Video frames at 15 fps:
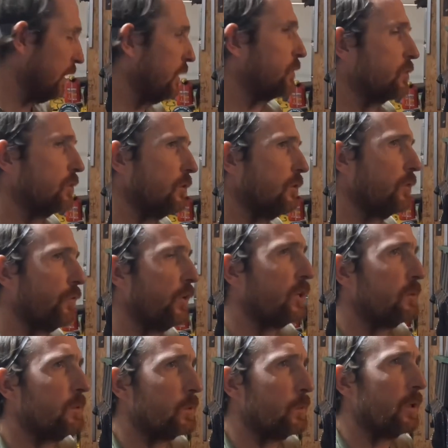I was scrolling
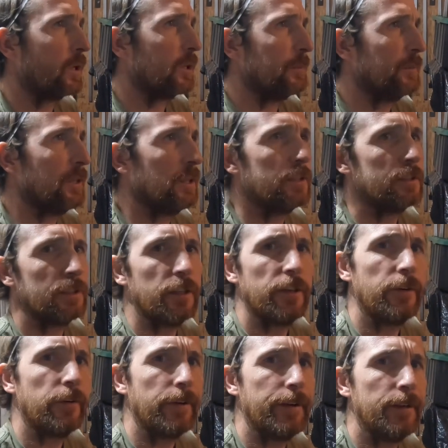Facebook Marketplace the
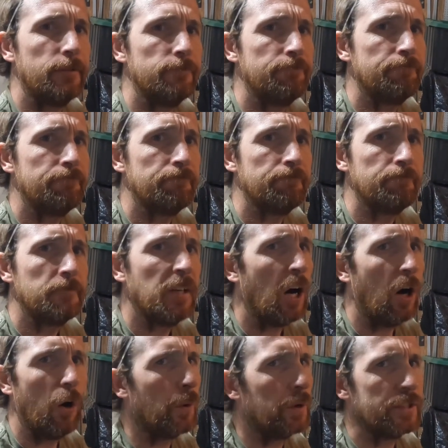other day,
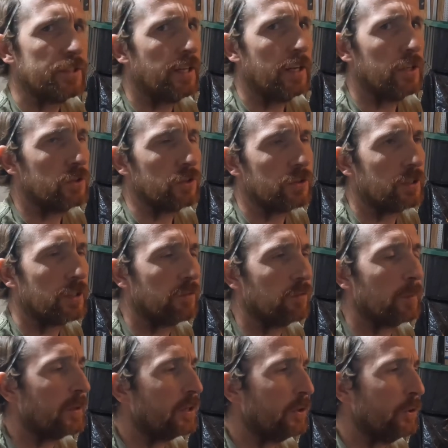always a dangerous thing
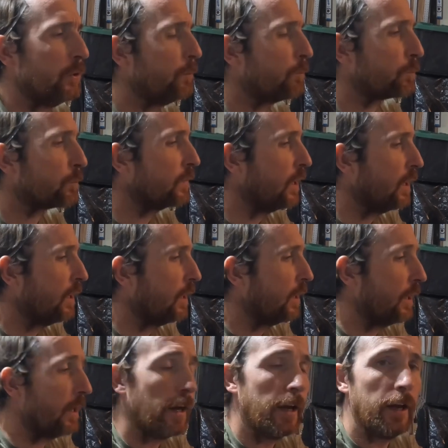for me to do,
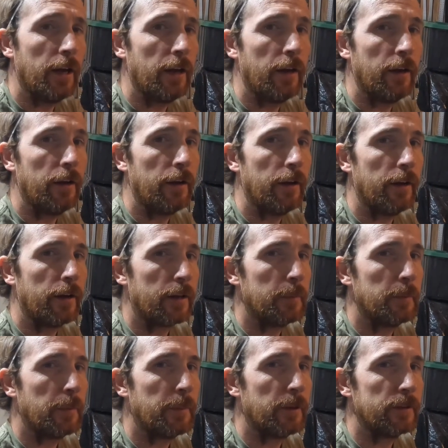and I
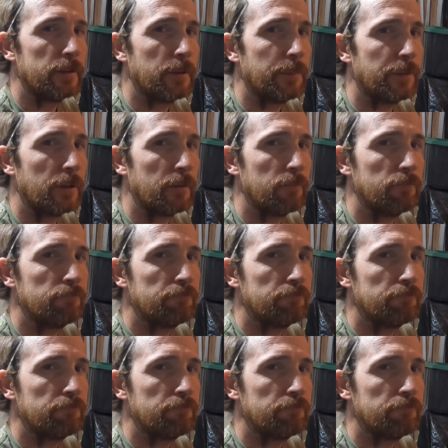came upon something.